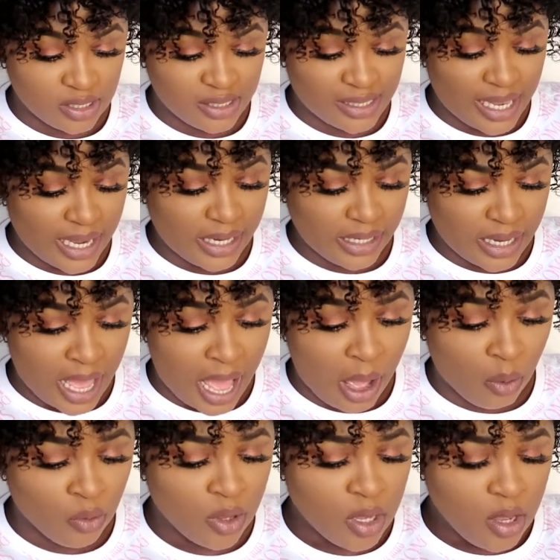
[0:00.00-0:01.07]
are selling
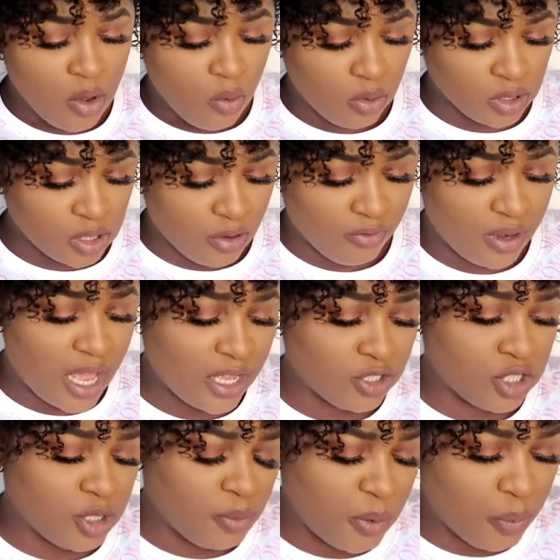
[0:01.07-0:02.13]
now, what sort of
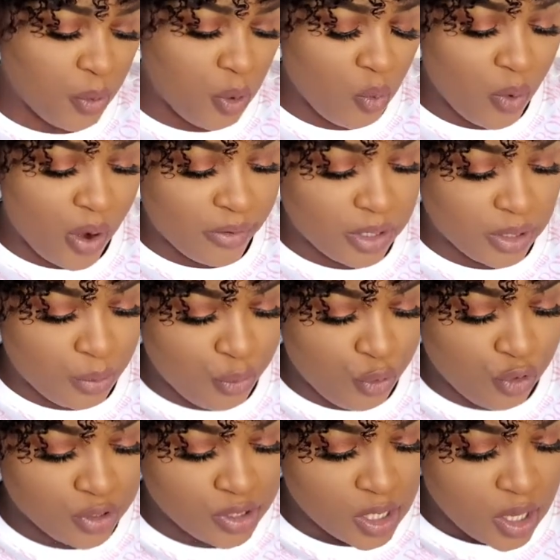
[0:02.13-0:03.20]
lashes people are wearing the
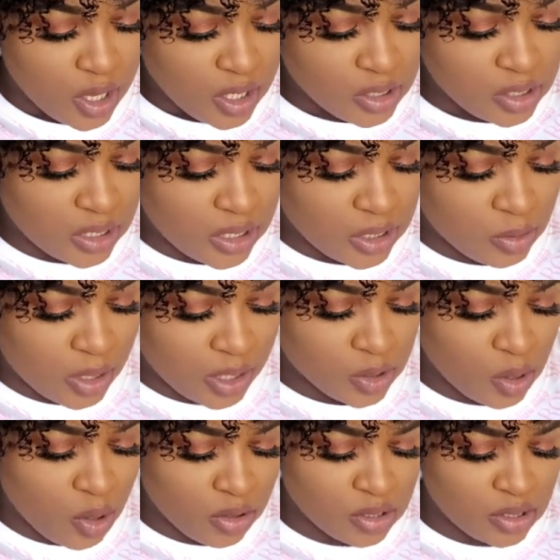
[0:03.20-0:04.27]
most. So this one is
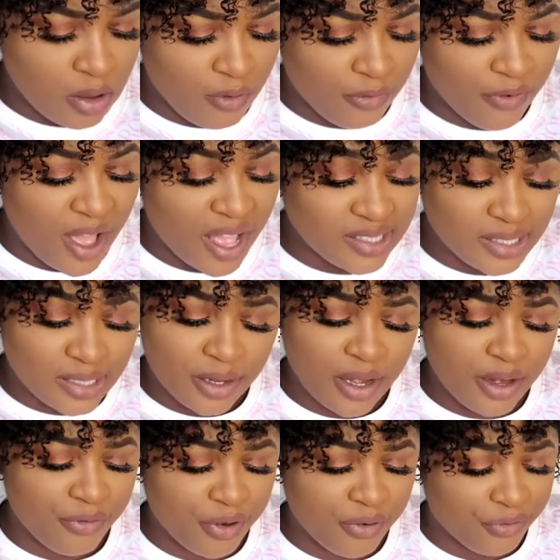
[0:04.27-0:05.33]
wholesale, fast
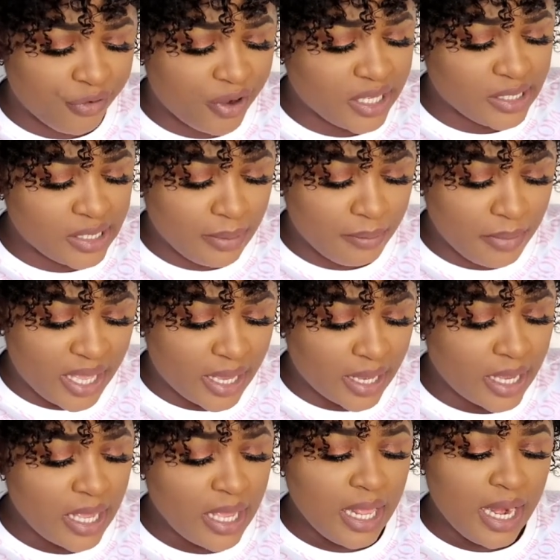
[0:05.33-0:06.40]
delivery, three D
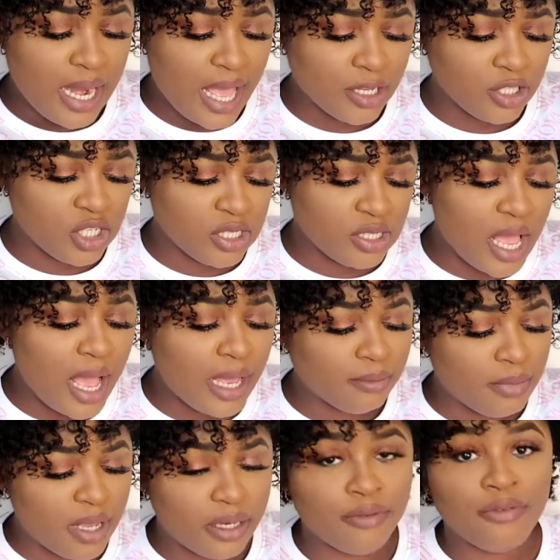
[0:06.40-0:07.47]
mink lashes,
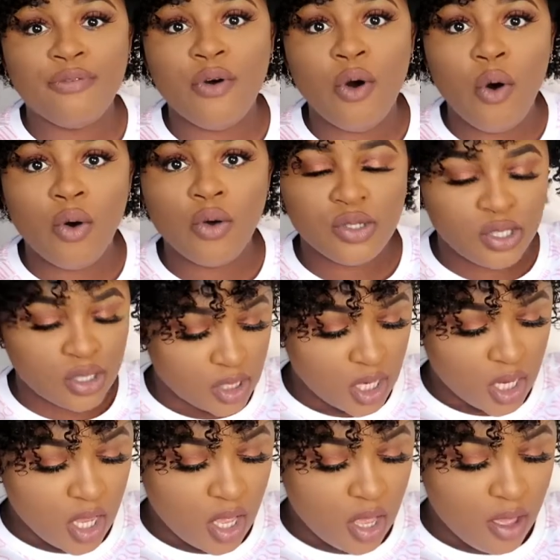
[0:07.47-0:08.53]
handmade false,
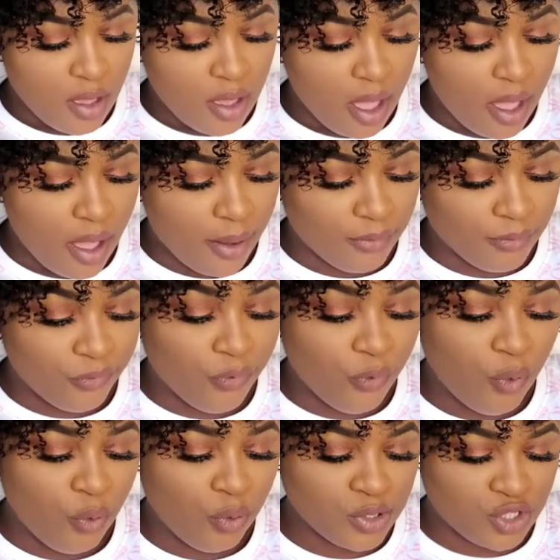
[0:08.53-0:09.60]
um,
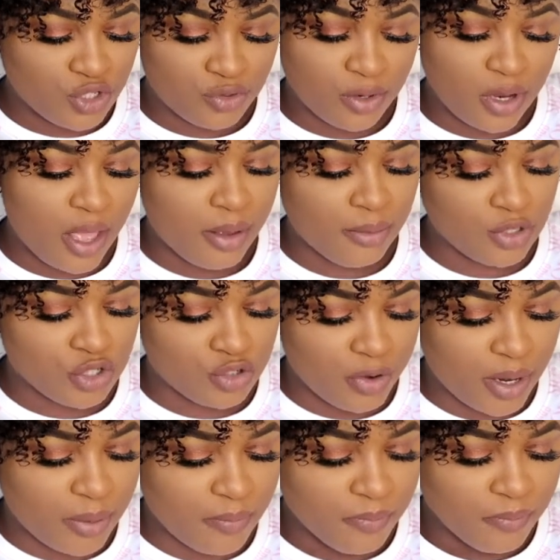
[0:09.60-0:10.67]
full um,
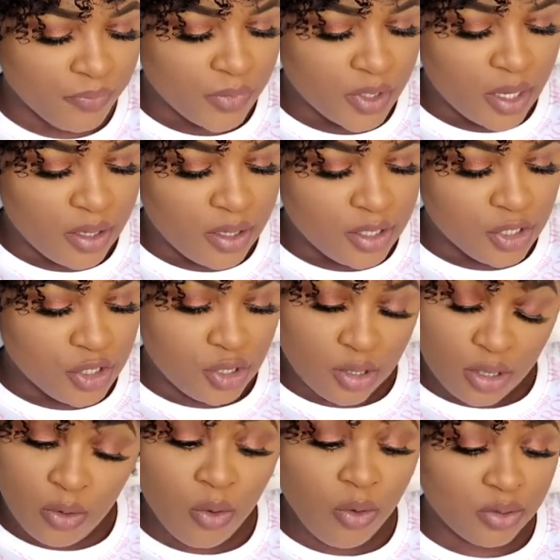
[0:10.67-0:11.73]
strip. So,
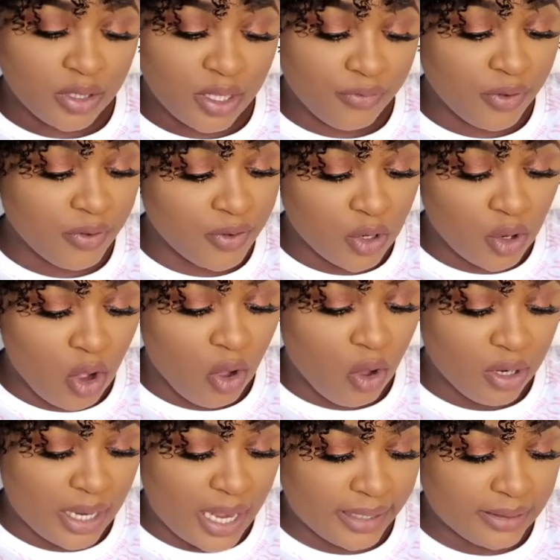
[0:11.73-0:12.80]
oh, they've even
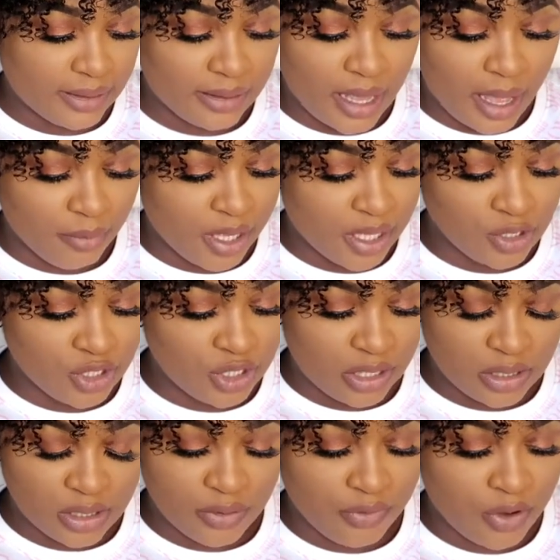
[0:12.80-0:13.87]
got like the
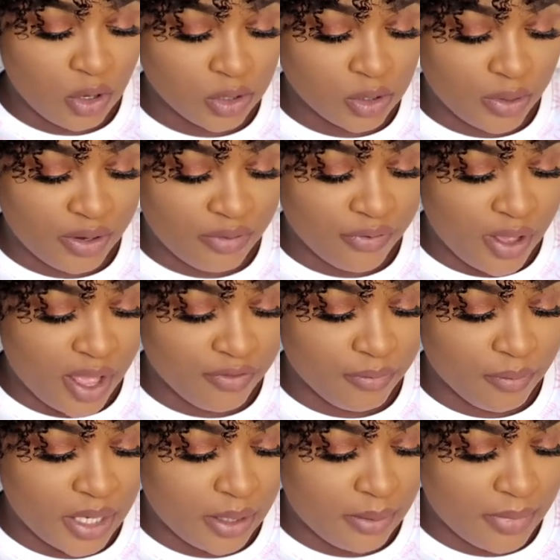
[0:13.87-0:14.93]
dimensions. They've got twenty-five
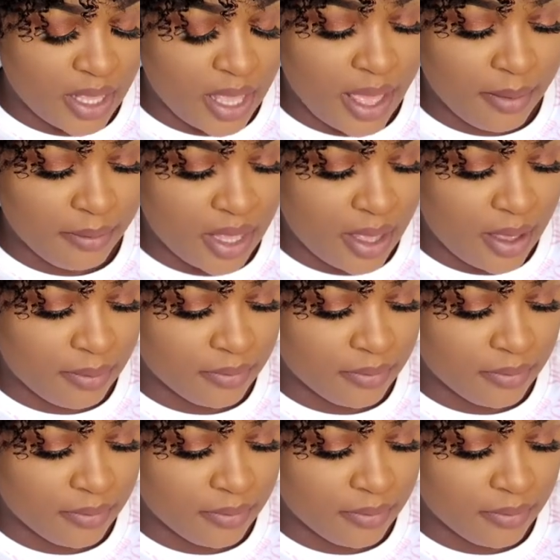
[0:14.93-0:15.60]
millimeter